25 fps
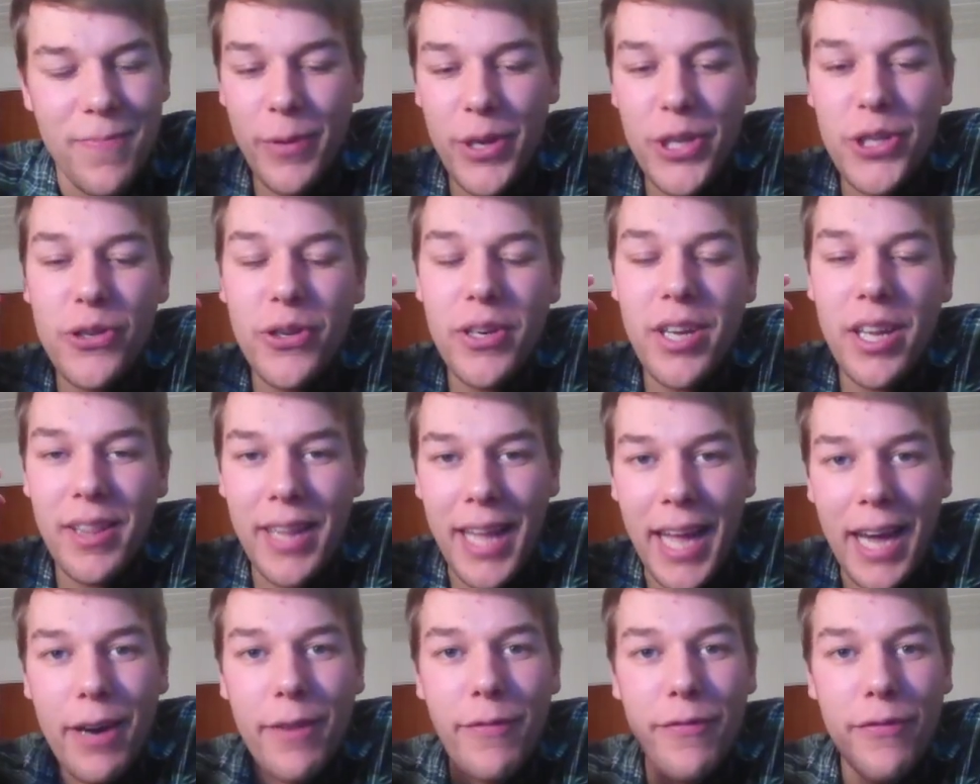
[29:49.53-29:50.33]
We should
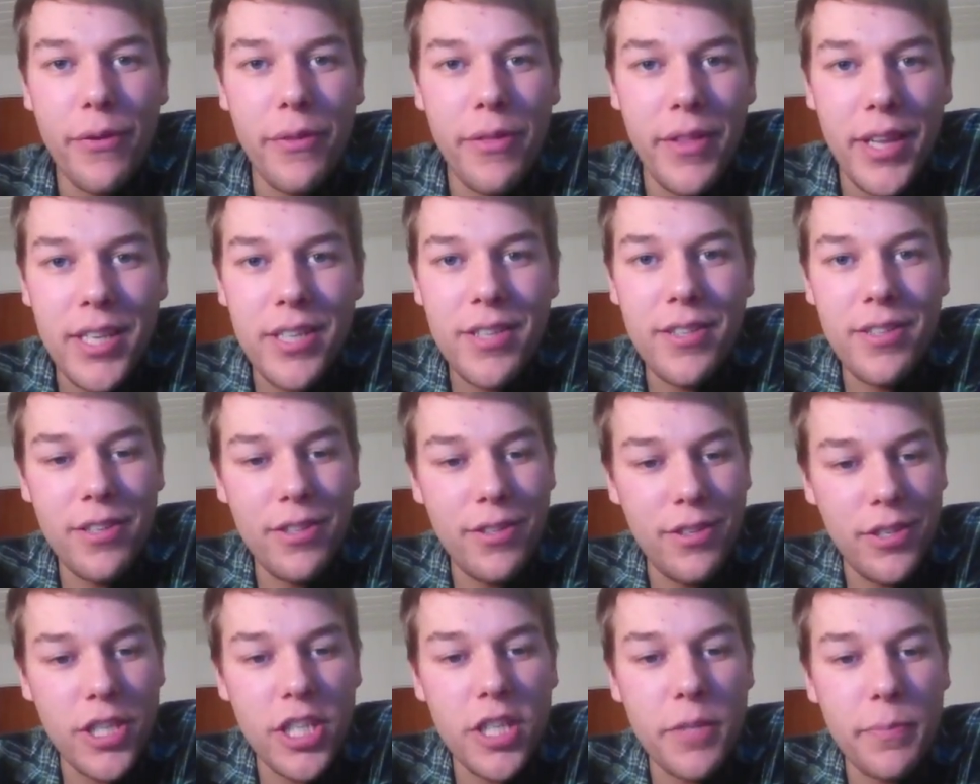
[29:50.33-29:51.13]
allow for this to
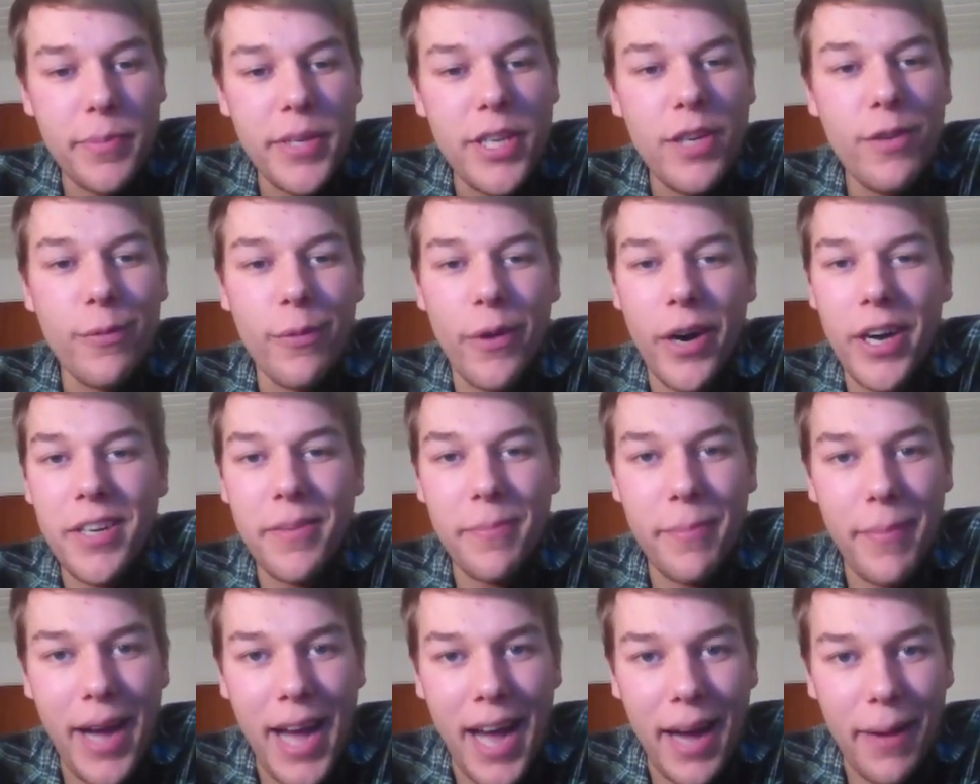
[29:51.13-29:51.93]
just be
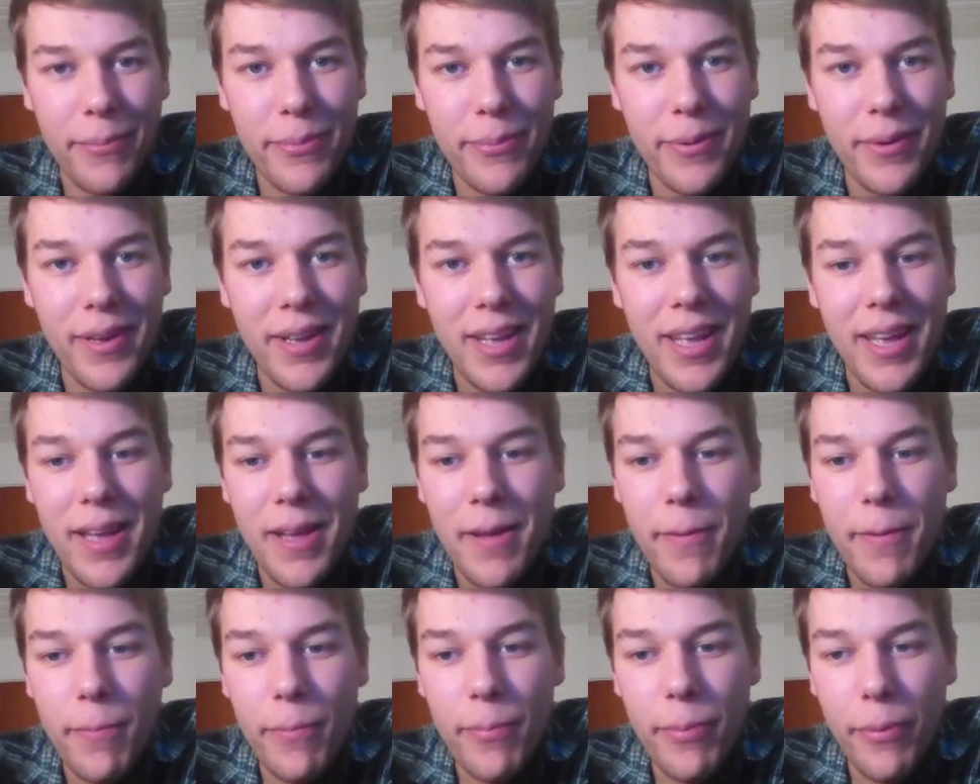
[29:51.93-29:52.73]
one map,
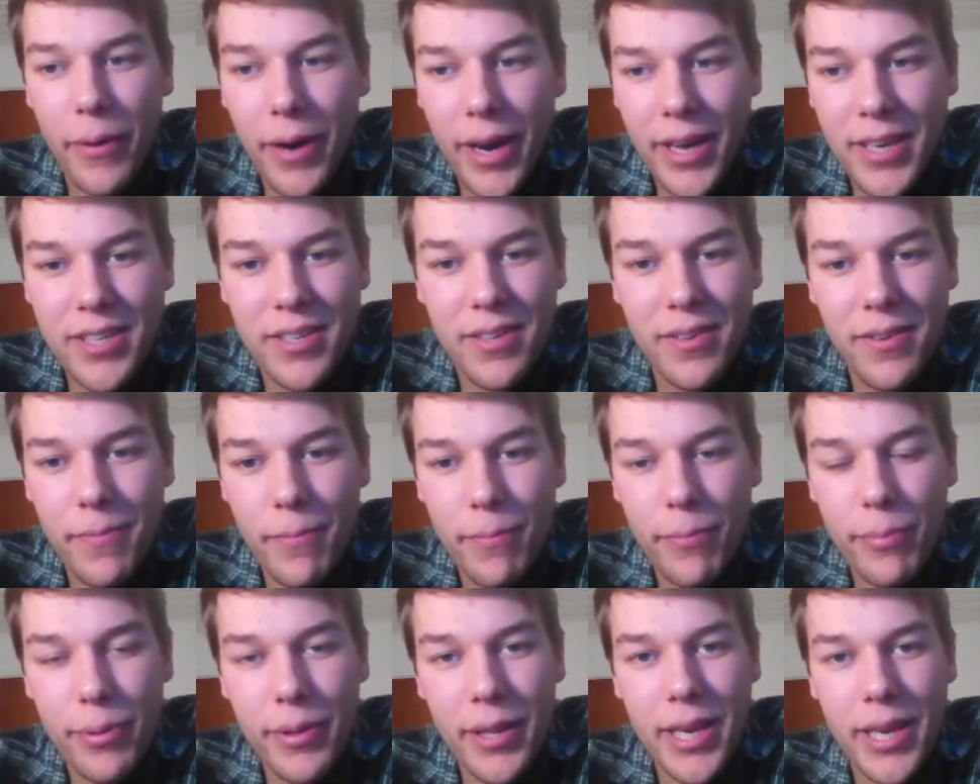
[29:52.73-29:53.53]
but
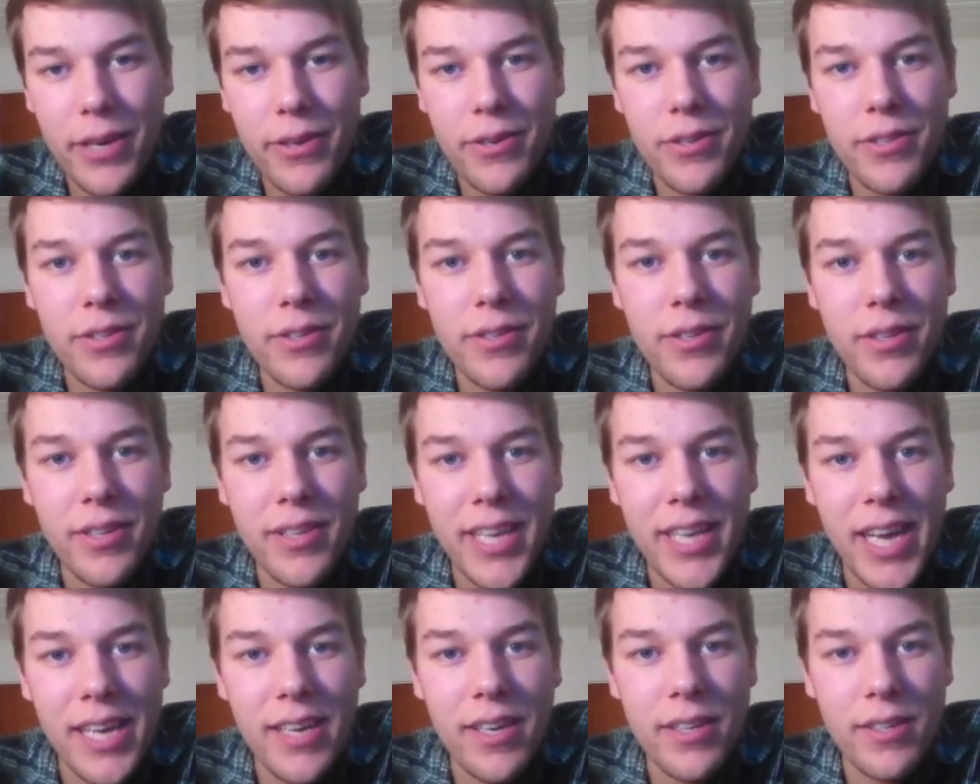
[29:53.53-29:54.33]
players could
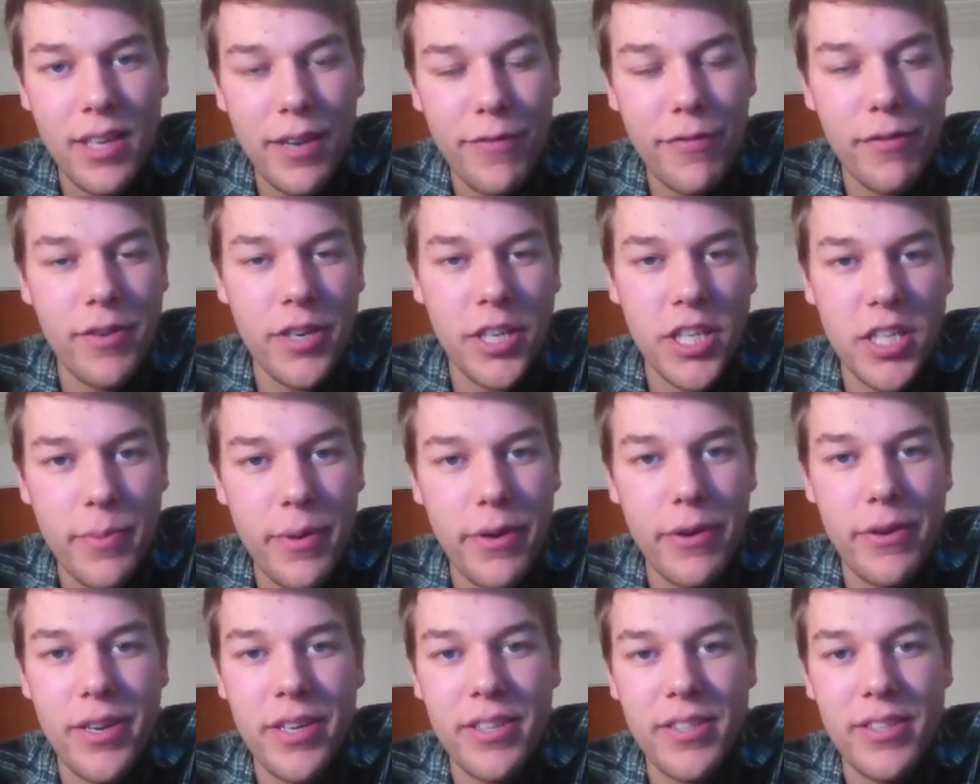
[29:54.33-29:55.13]
get a different
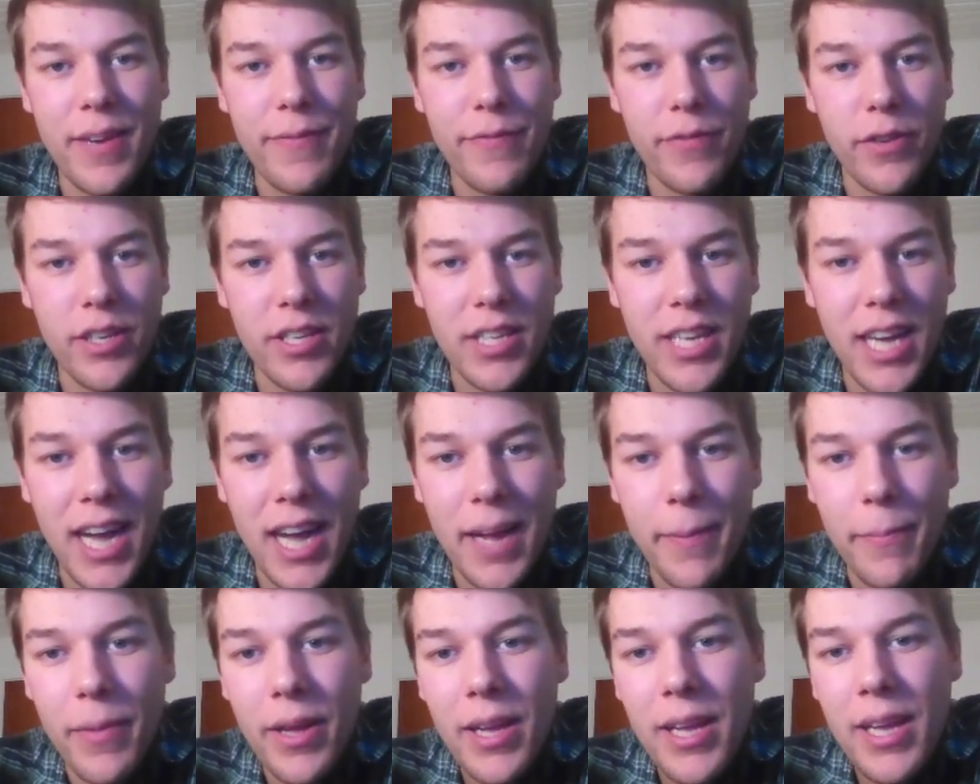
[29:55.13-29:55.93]
experience every
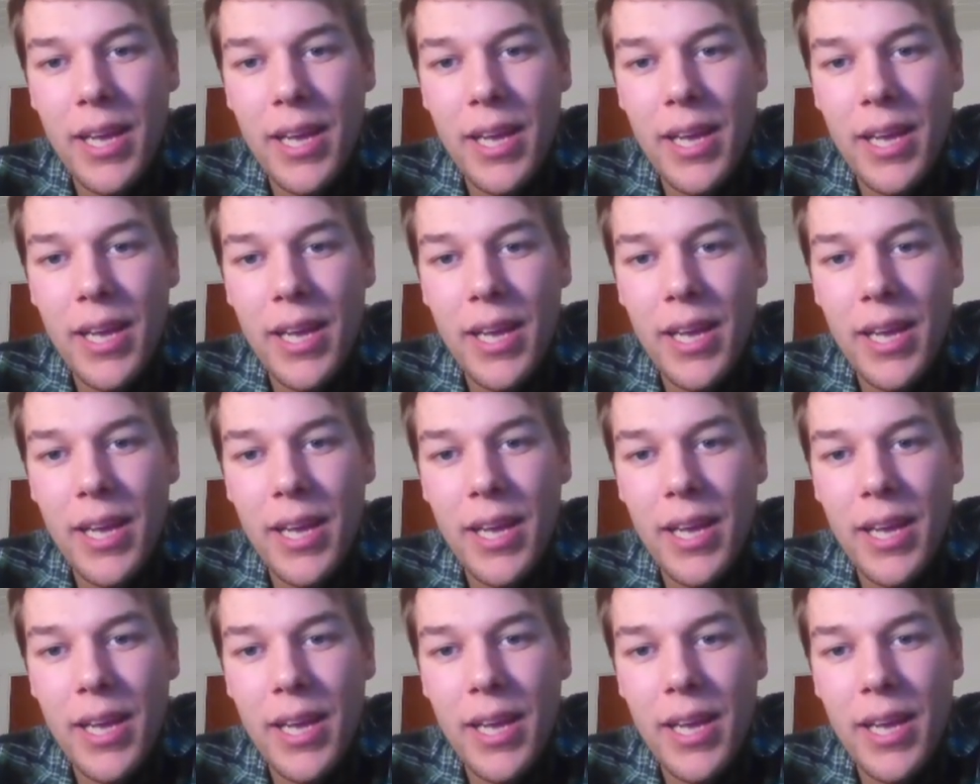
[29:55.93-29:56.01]
time.